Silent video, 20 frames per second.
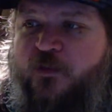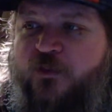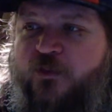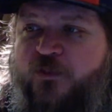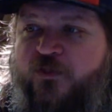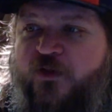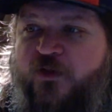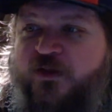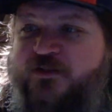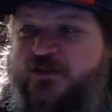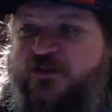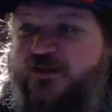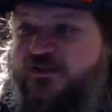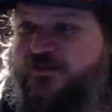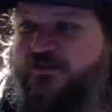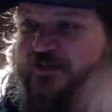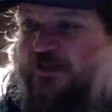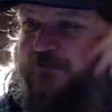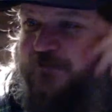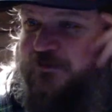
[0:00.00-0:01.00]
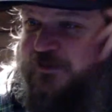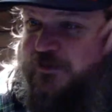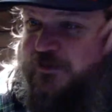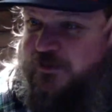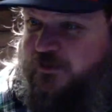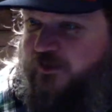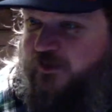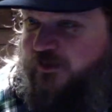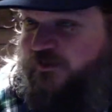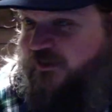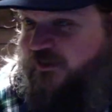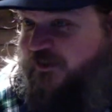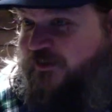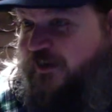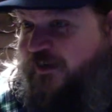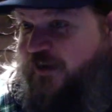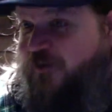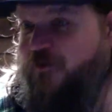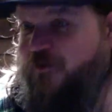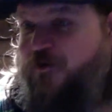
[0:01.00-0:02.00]
Thoughts on Samson? Thoughts on
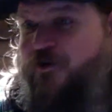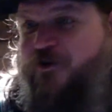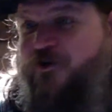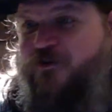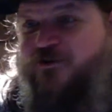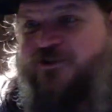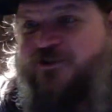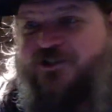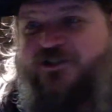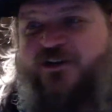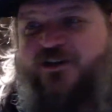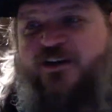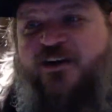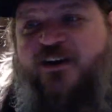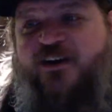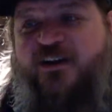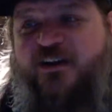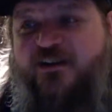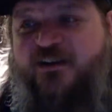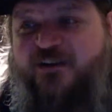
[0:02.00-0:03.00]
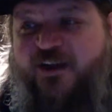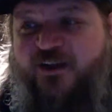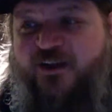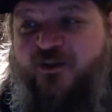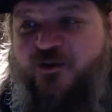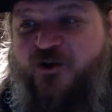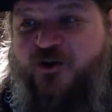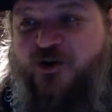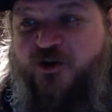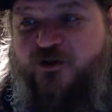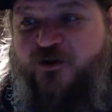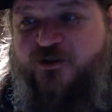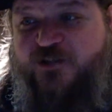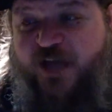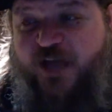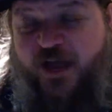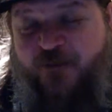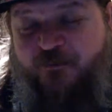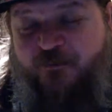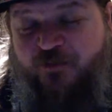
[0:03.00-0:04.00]
Taylor Gooch? Taylor Gooch,
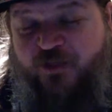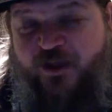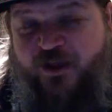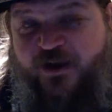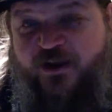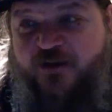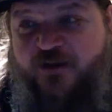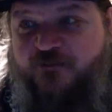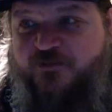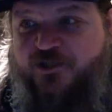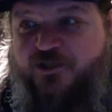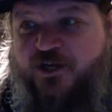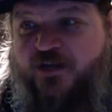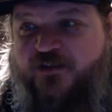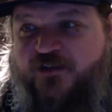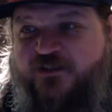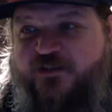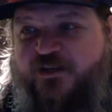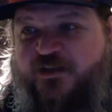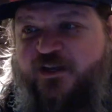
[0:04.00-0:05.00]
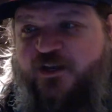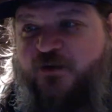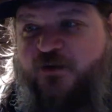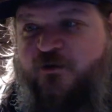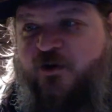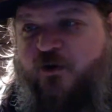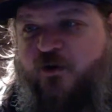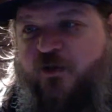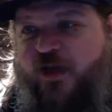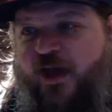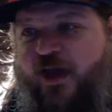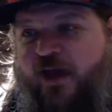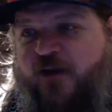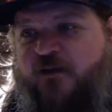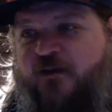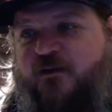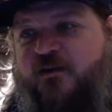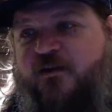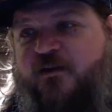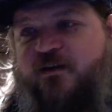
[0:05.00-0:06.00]
I played him, John Z. You know
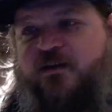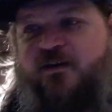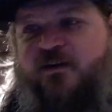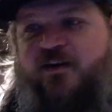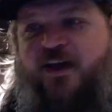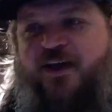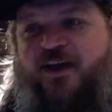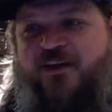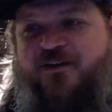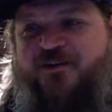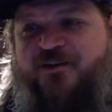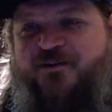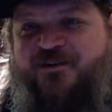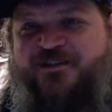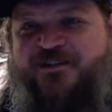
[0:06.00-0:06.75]
that. How you doing,